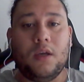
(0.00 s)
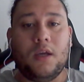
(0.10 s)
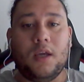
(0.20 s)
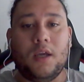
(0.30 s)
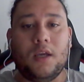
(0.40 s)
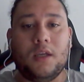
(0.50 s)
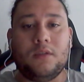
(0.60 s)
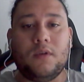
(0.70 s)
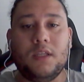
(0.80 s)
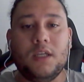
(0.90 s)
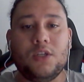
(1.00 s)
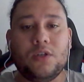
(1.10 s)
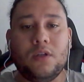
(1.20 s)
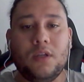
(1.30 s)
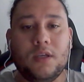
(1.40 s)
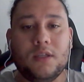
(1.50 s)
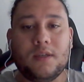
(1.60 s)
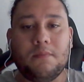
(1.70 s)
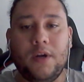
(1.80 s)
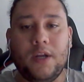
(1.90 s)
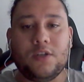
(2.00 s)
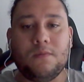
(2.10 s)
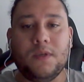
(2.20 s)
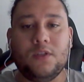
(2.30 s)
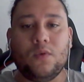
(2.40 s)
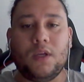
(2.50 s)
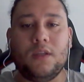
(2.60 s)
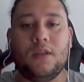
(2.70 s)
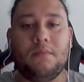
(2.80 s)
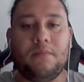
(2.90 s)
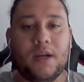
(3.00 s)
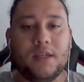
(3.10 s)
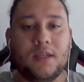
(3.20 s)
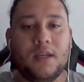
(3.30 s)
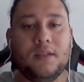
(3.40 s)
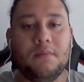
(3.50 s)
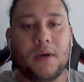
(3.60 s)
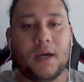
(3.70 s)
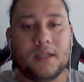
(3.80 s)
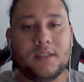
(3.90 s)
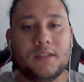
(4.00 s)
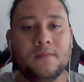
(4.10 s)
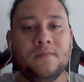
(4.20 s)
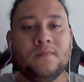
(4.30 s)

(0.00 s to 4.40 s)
A tradition is a bridge between the present and the past,